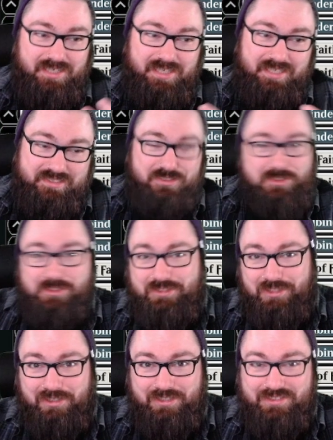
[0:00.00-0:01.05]
It's a good
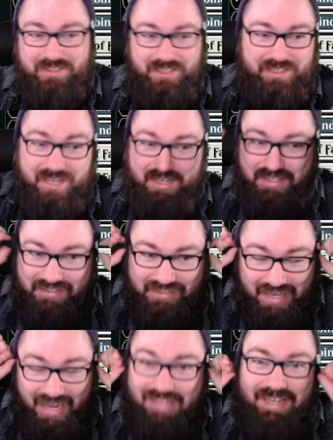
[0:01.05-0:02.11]
card. It
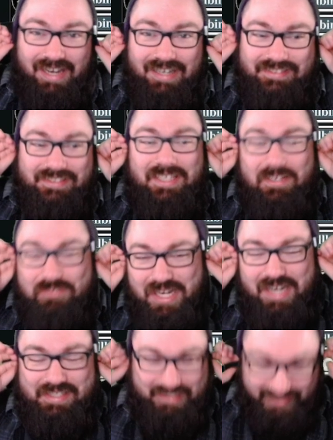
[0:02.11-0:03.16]
has haste. It gives
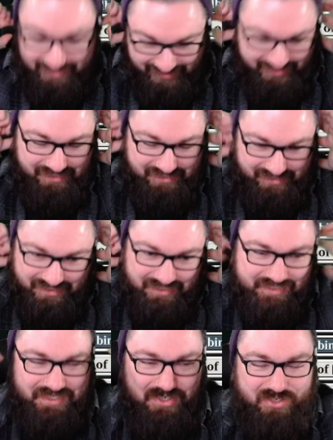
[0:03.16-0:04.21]
haste.
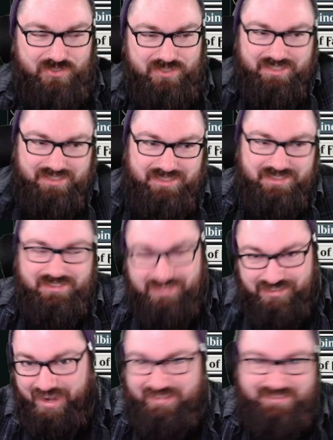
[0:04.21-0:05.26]
So
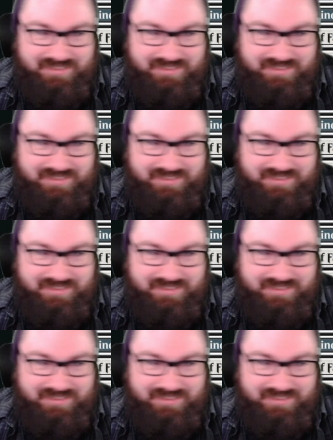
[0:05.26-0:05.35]
yeah.